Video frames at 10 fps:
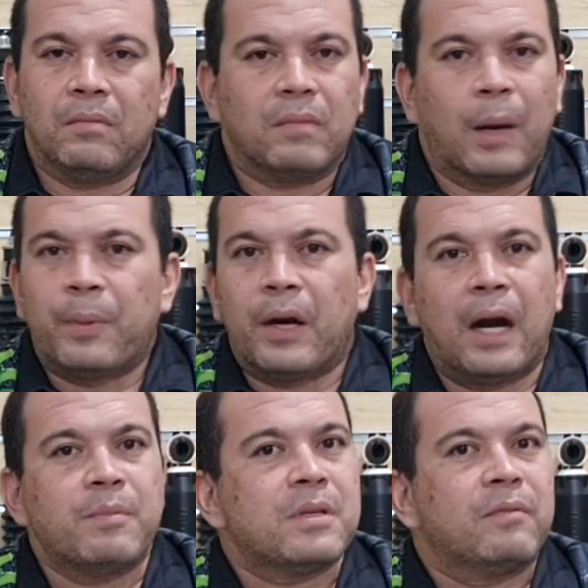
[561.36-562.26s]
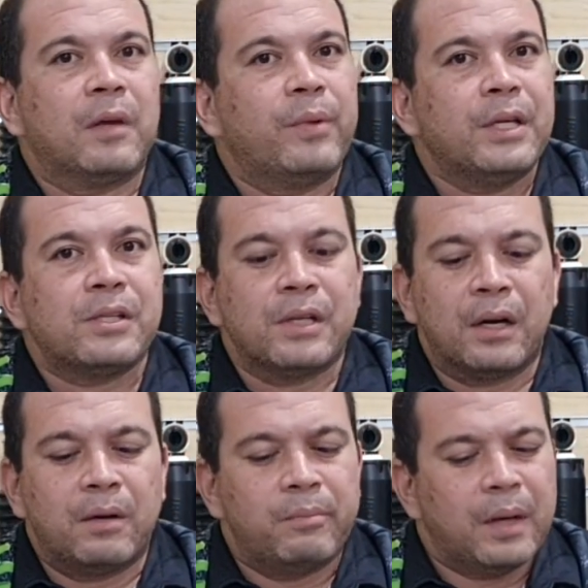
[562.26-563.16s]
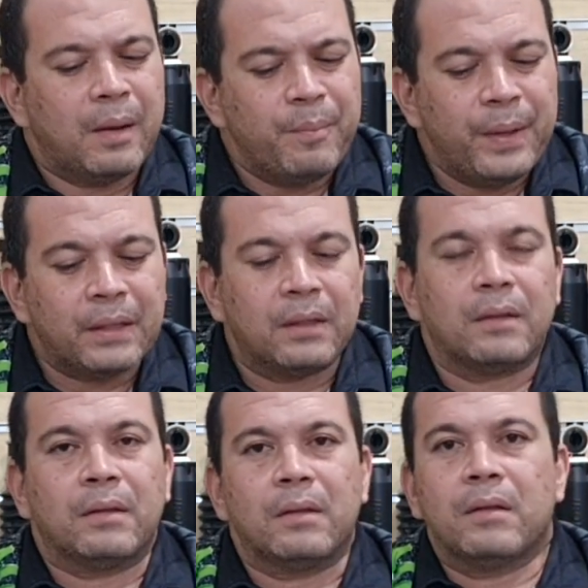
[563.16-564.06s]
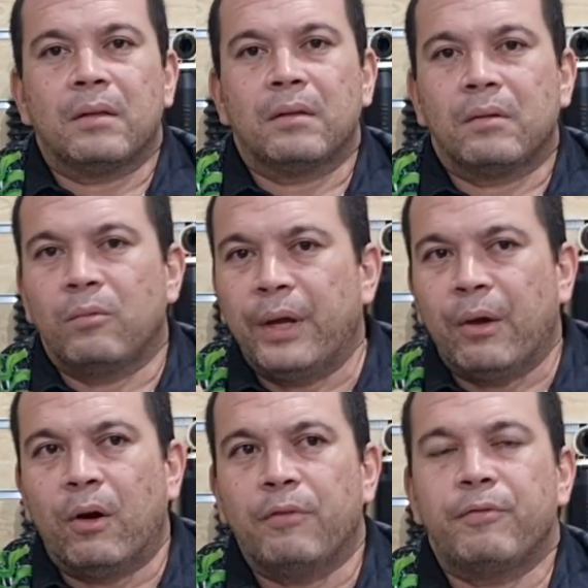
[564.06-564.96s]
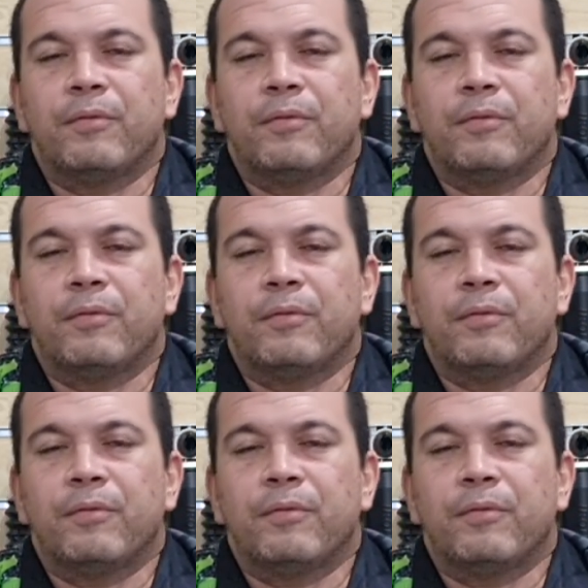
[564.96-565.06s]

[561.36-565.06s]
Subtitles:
upper arms and vibration are a bit way off.